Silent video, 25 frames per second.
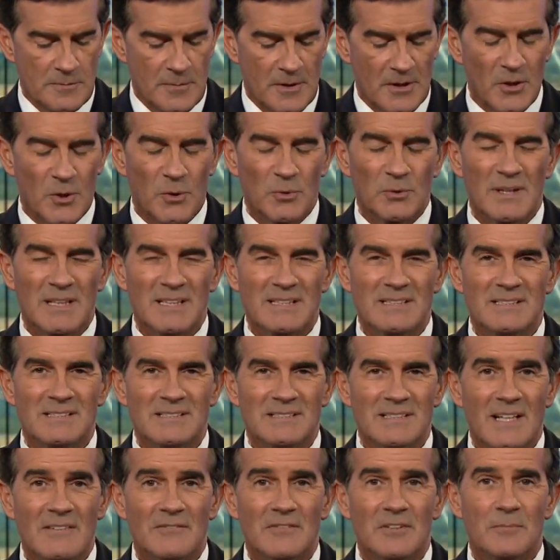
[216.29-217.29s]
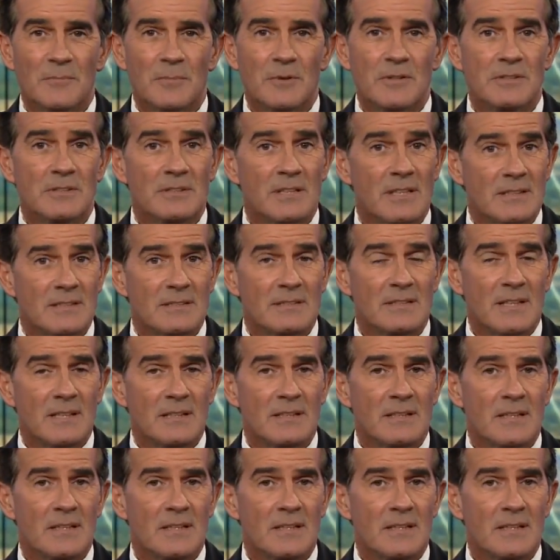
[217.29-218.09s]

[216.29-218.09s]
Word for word: but only 7% said